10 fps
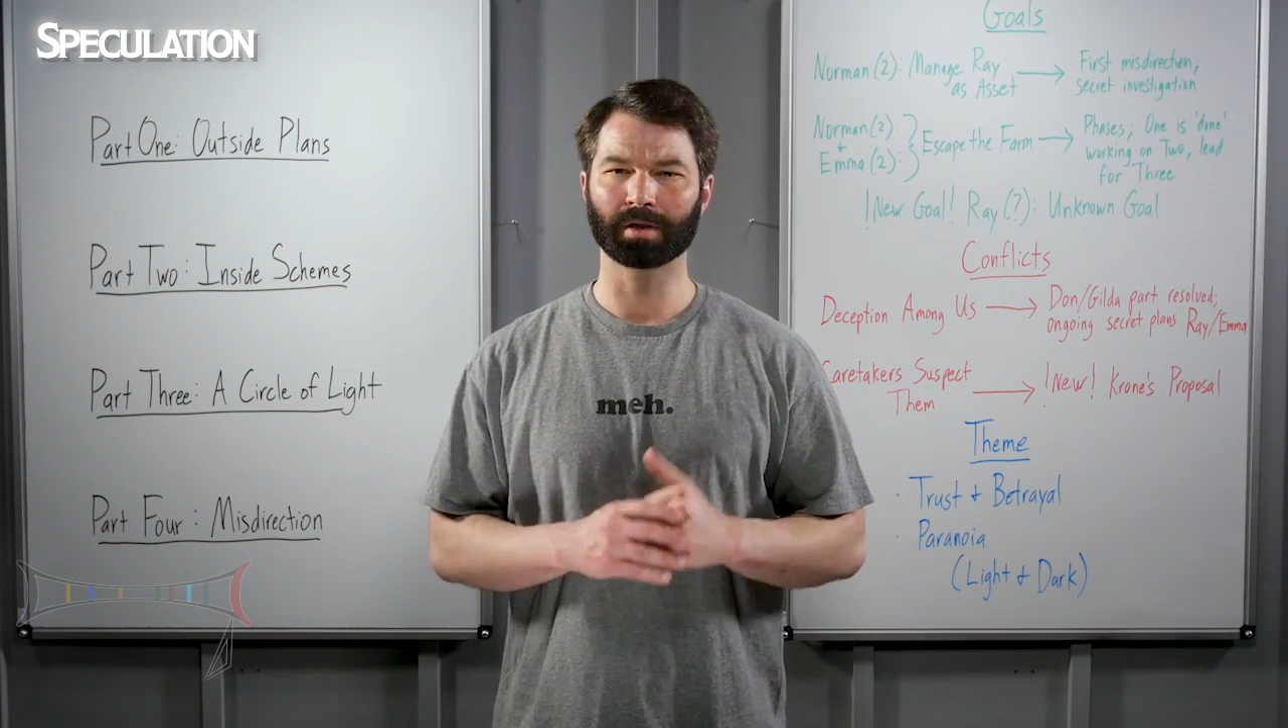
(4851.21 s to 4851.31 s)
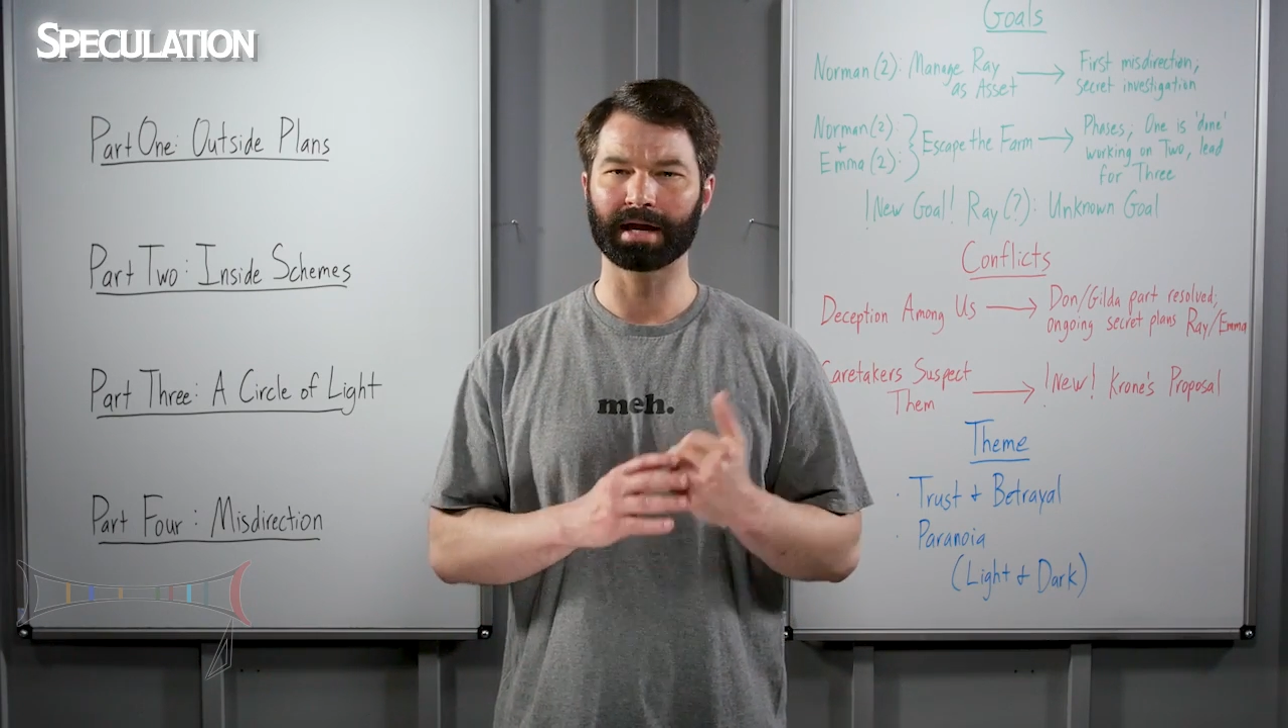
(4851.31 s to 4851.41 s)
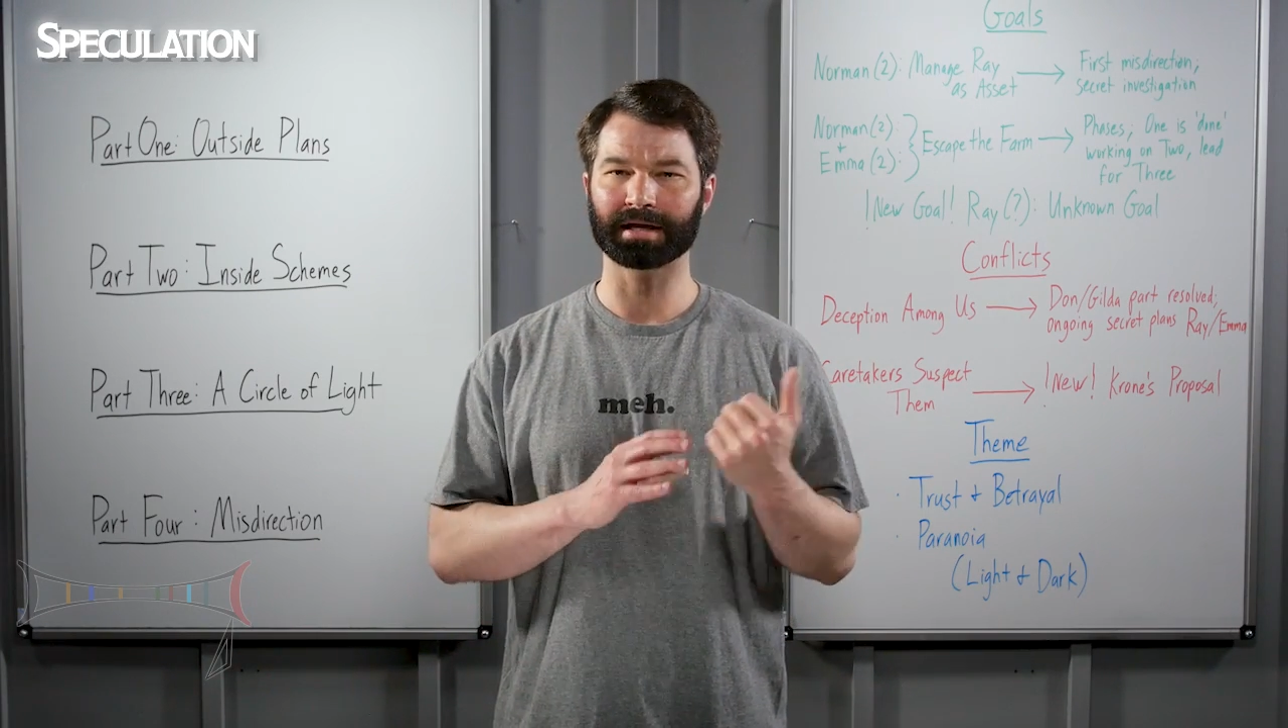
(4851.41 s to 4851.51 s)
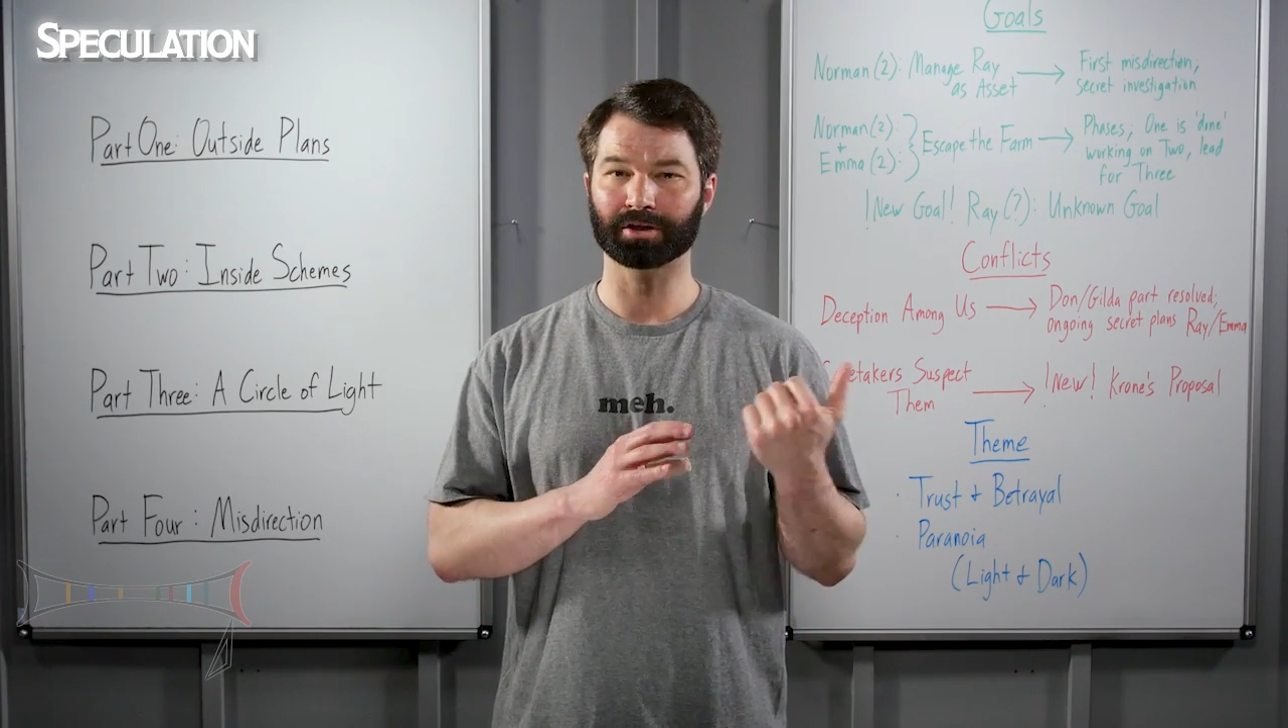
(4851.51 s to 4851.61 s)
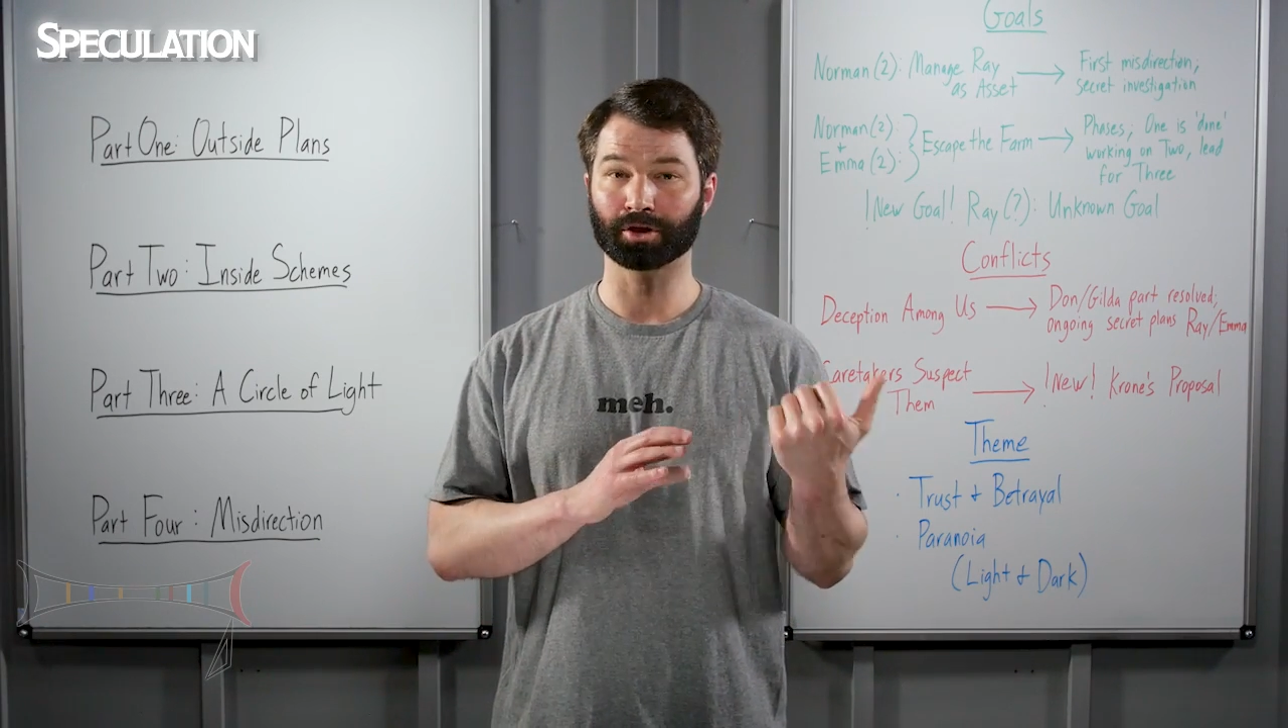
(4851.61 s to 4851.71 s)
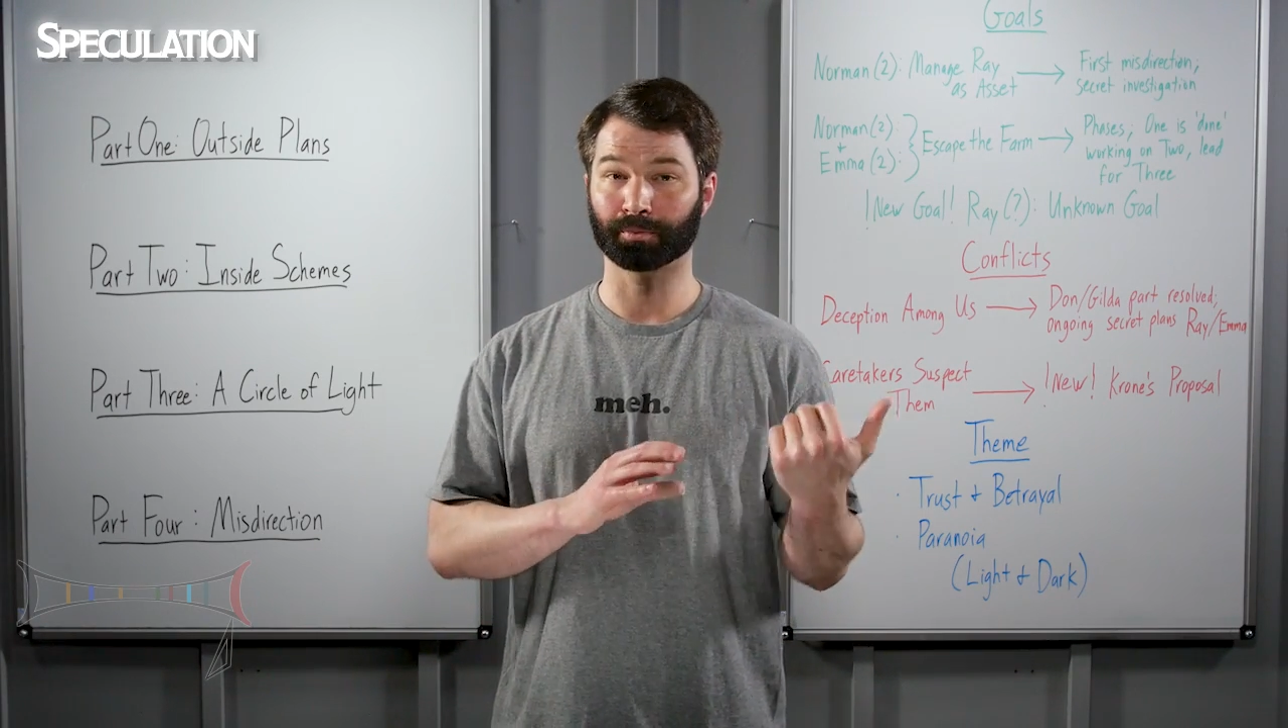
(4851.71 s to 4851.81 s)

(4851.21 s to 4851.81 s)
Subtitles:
like The